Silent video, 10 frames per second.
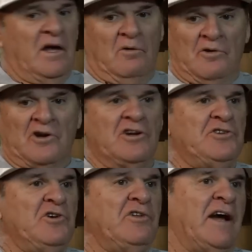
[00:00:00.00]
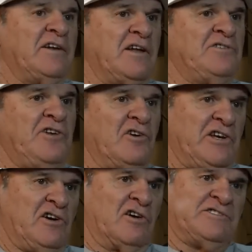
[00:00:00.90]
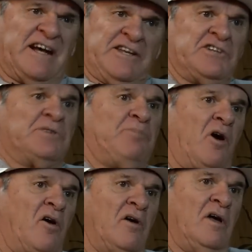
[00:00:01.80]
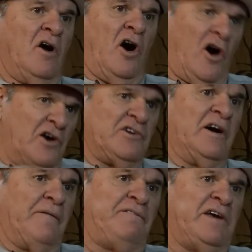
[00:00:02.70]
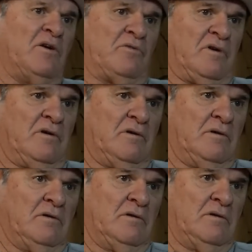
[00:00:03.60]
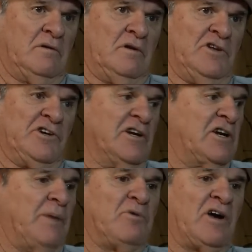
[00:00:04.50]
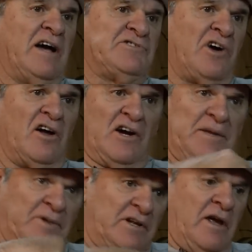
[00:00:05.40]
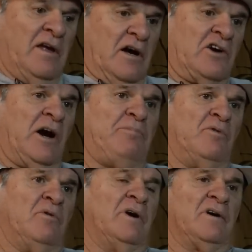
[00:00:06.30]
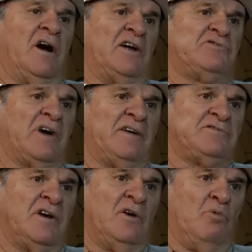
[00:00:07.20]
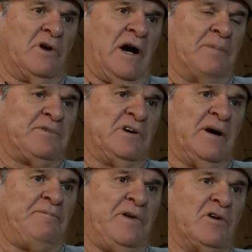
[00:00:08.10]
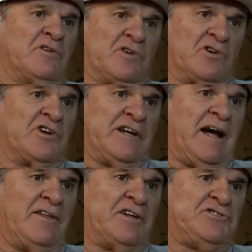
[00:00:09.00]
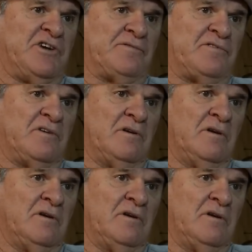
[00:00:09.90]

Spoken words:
Well, they're going to do that until he learns how to hit the ball hard to left field. And you get a couple guys on, let him hit a couple line drives, one hop to the left fielder, they're going to get out of that shift.